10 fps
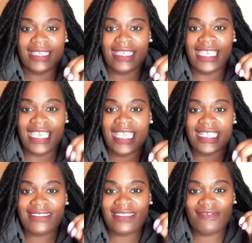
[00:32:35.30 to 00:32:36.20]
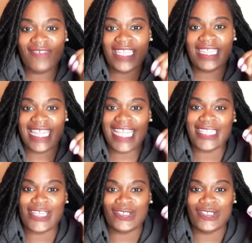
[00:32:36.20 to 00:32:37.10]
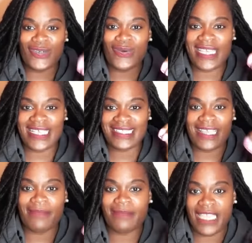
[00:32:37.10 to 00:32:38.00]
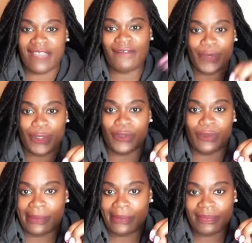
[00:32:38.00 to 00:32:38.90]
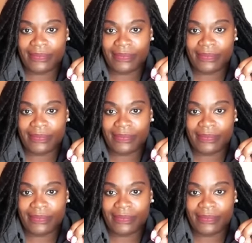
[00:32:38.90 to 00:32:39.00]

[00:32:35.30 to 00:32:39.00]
kids feeling like they're doing something for you,